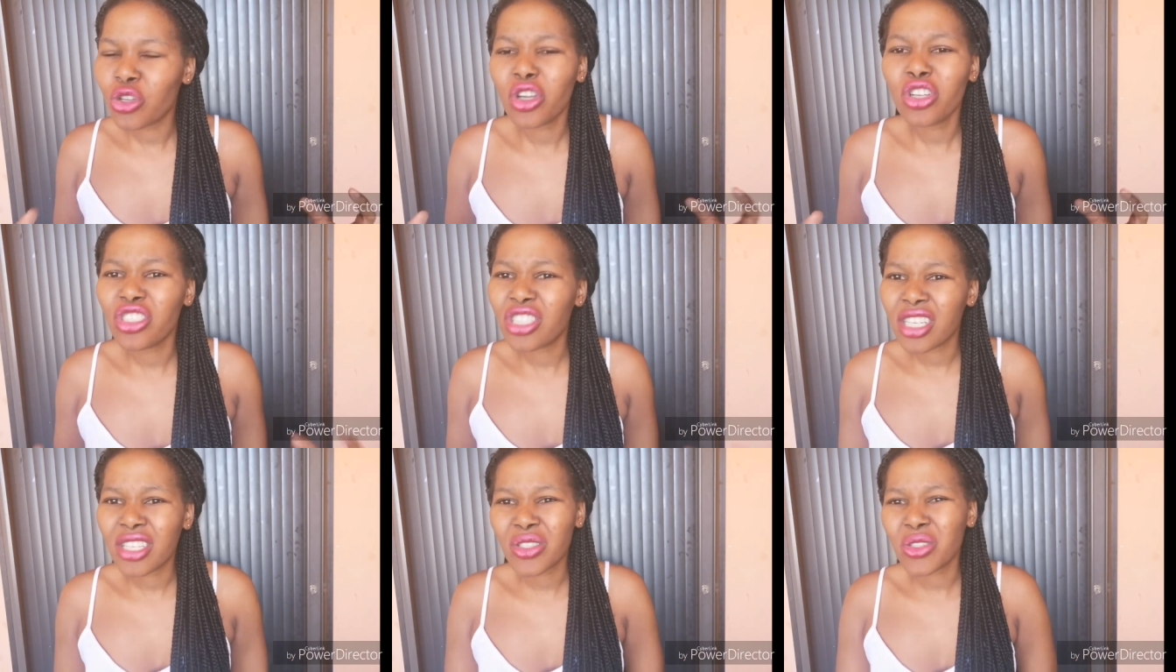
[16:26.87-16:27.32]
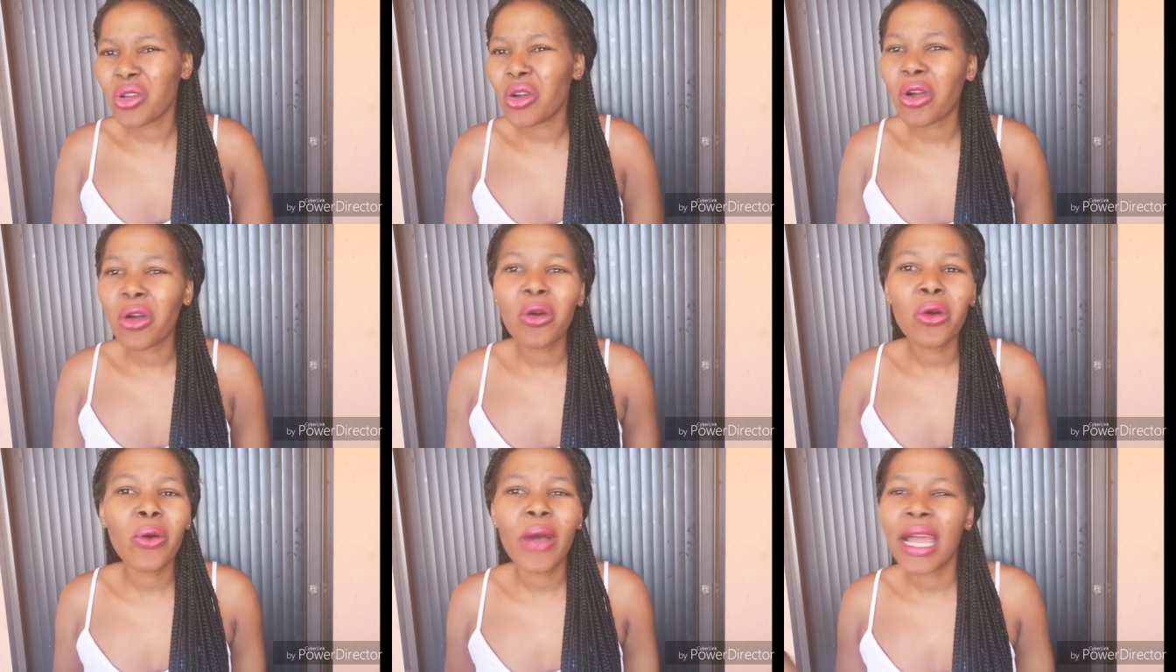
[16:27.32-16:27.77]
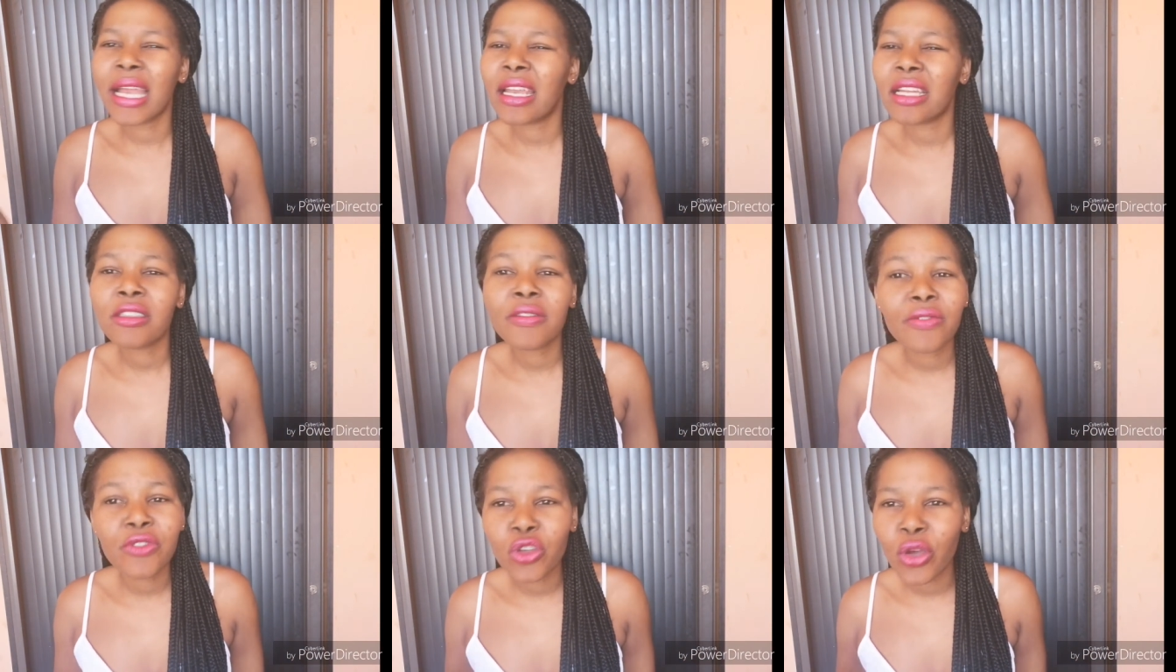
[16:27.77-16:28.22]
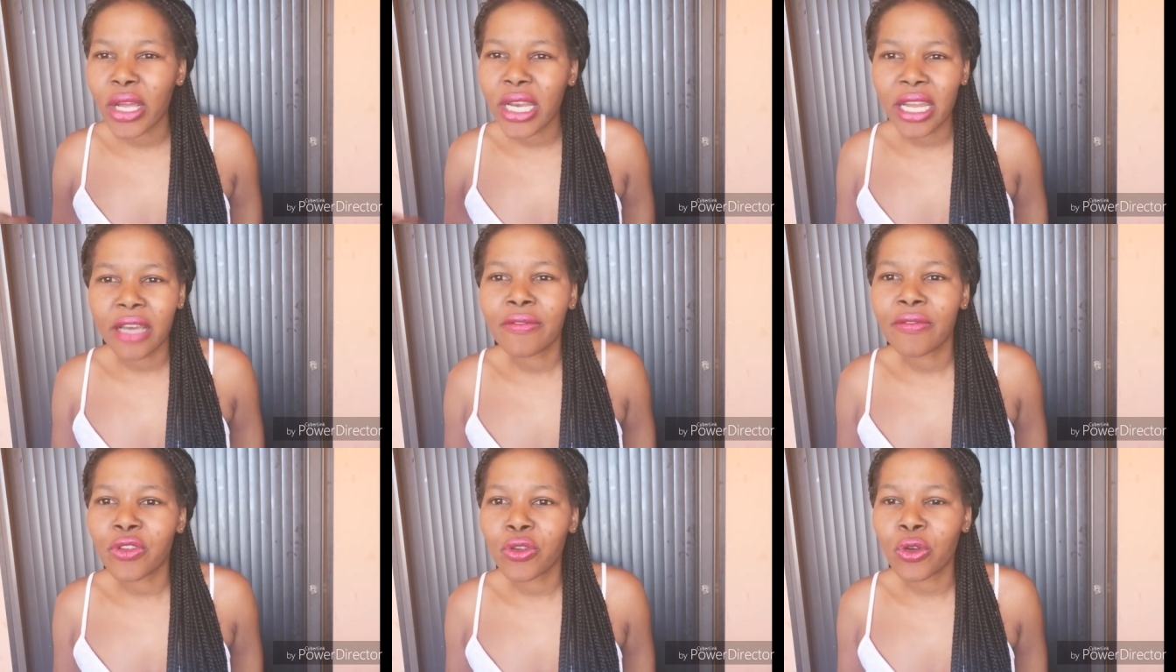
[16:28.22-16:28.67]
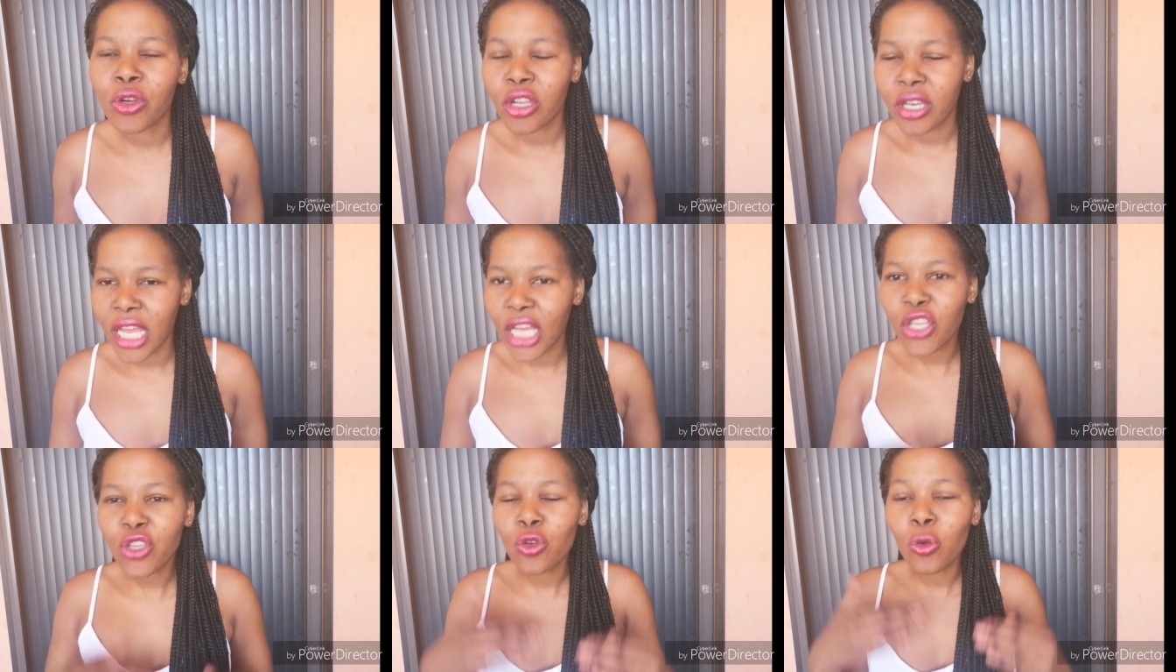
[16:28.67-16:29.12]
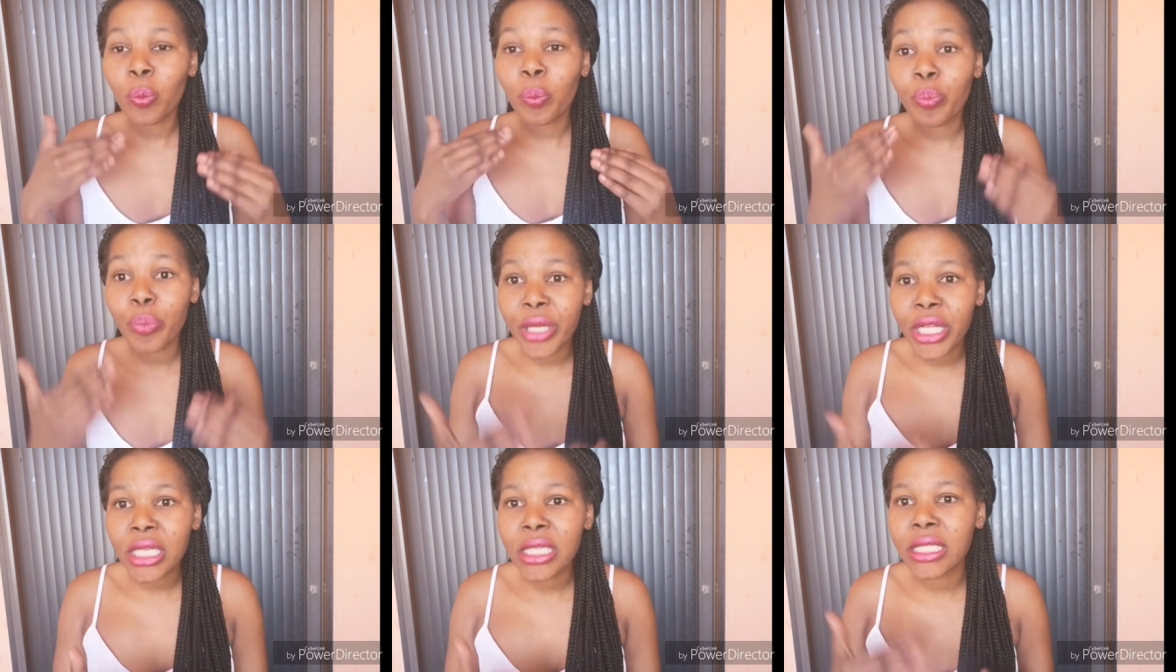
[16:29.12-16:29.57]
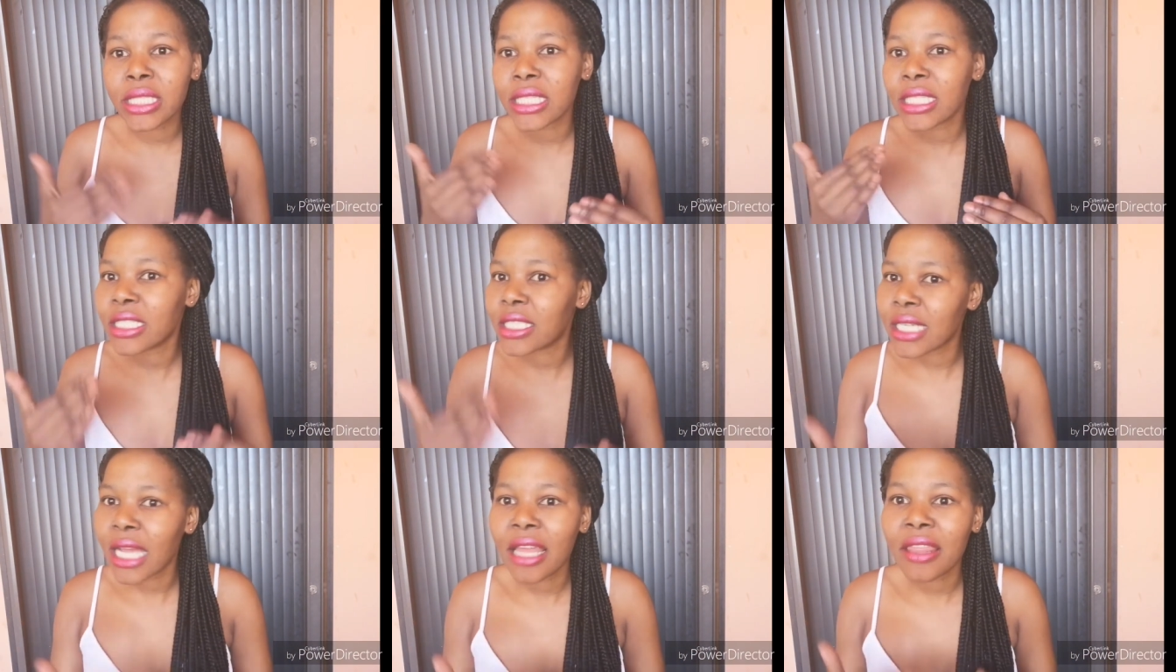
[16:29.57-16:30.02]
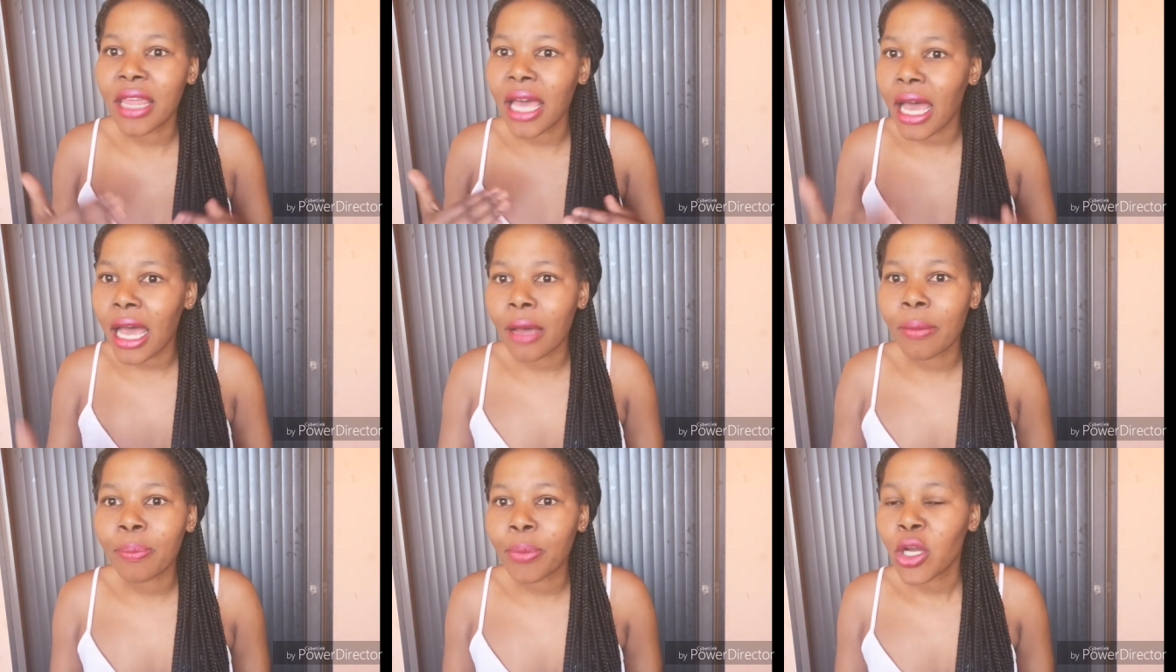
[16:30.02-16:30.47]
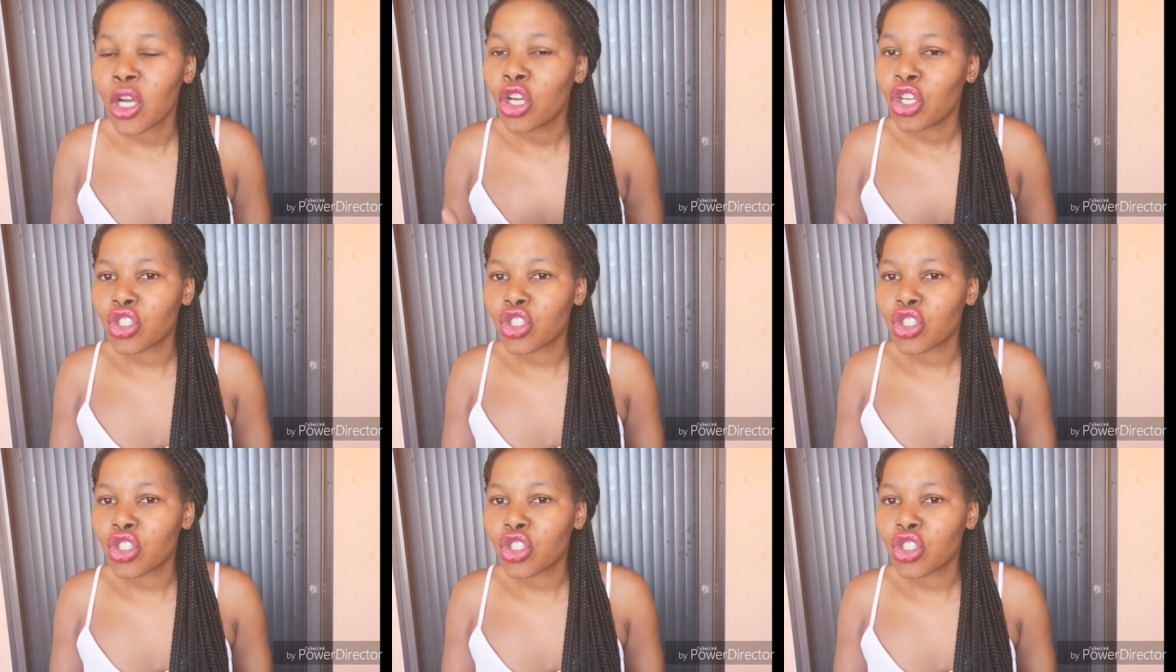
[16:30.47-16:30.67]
you don't just talk oh i love you i love you like you build each other up